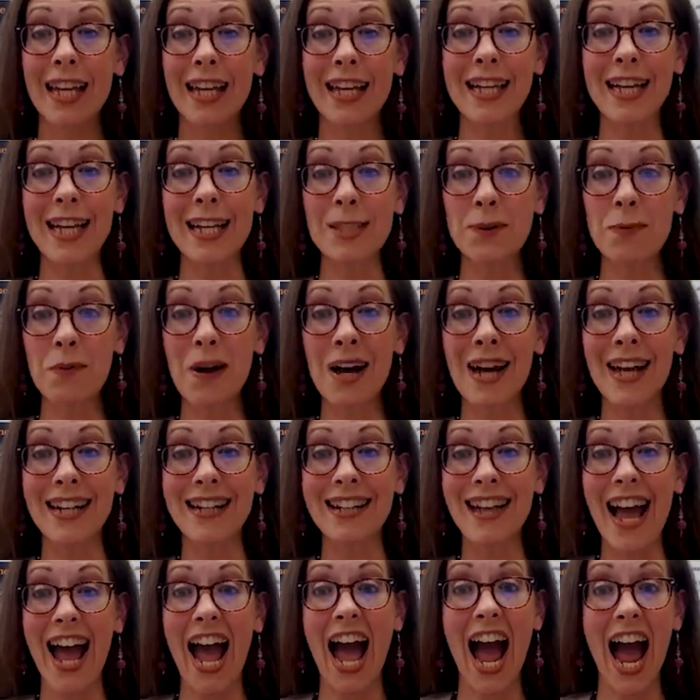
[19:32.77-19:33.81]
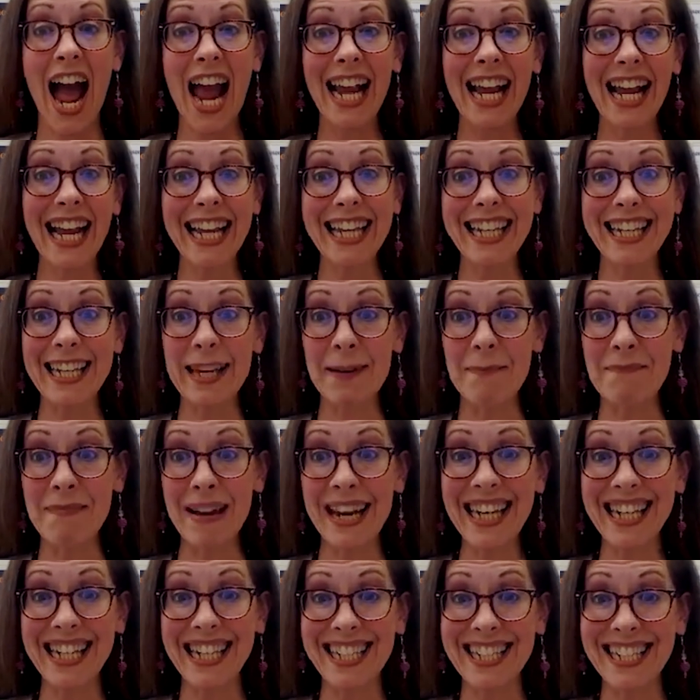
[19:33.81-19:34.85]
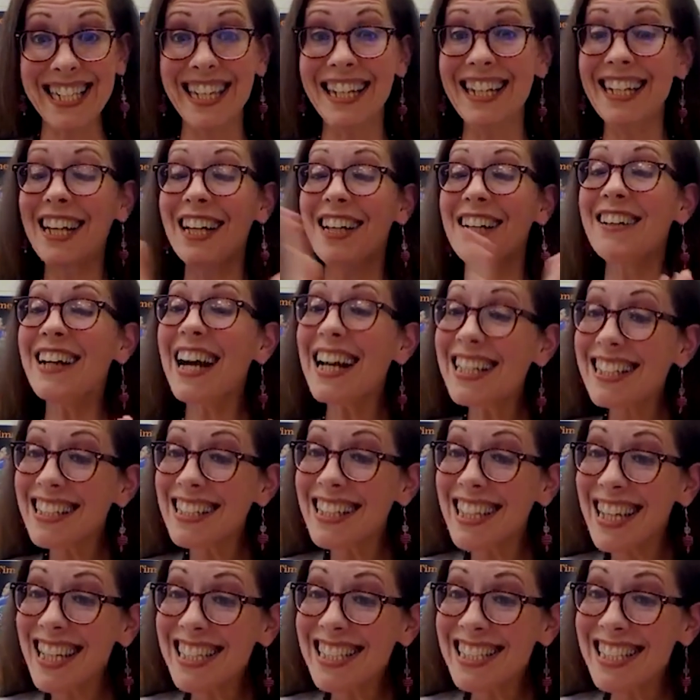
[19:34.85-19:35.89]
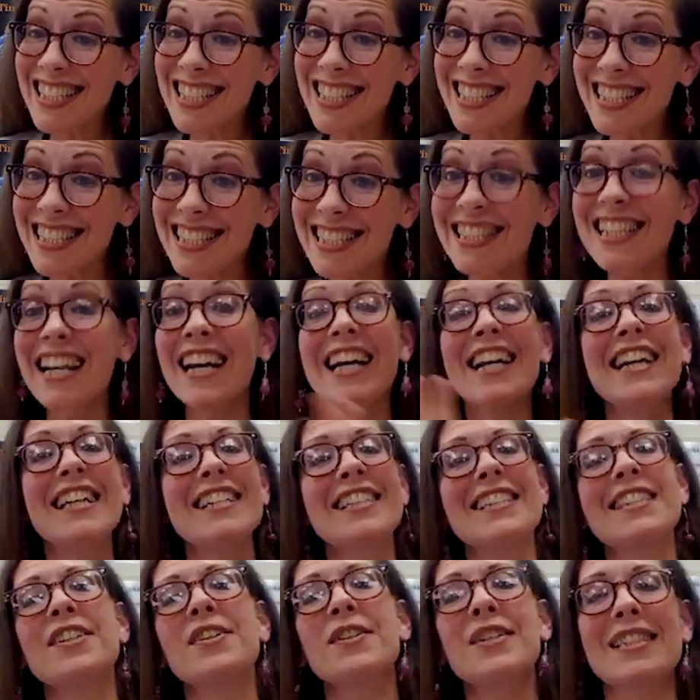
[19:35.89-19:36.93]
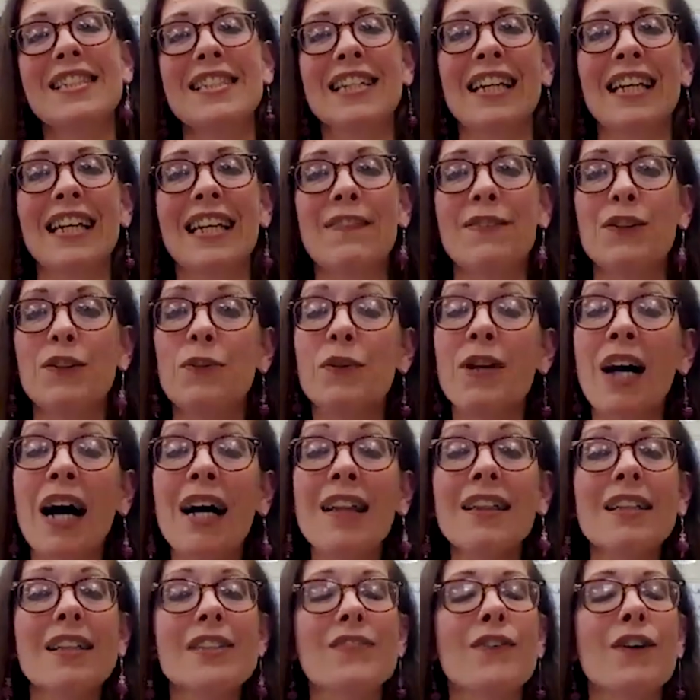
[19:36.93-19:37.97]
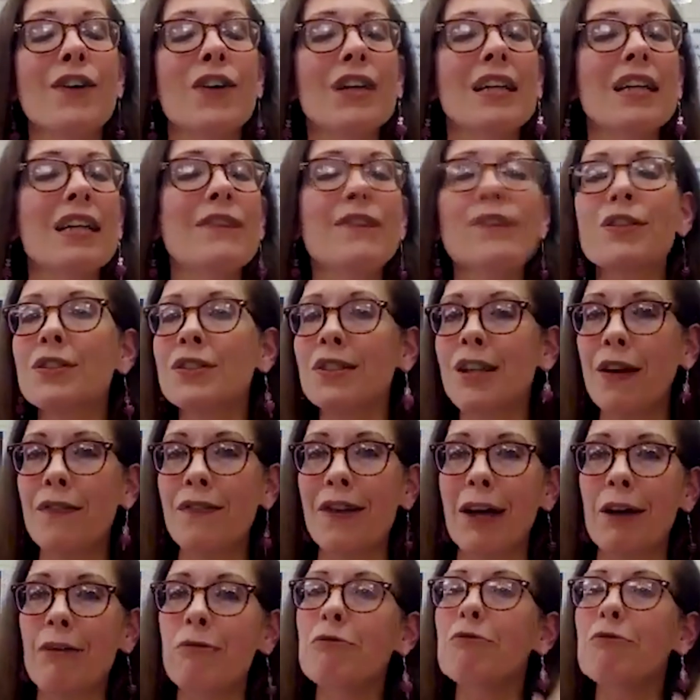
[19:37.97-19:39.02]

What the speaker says: Guess what? You made it. Congratulations! Seriously, if you got this far, give yourself a